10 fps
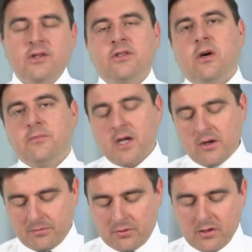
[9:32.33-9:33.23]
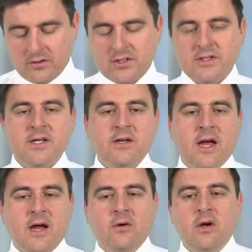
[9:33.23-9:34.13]
top-down approach to see
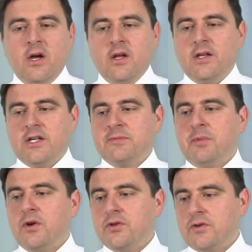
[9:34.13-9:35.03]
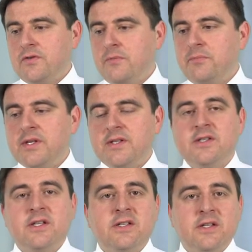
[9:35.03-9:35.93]
how the exposure of the
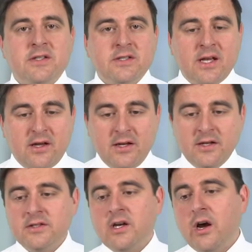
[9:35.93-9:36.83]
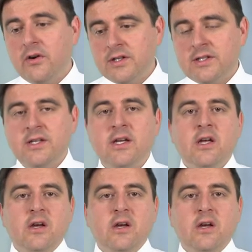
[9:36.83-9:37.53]
business as an entirety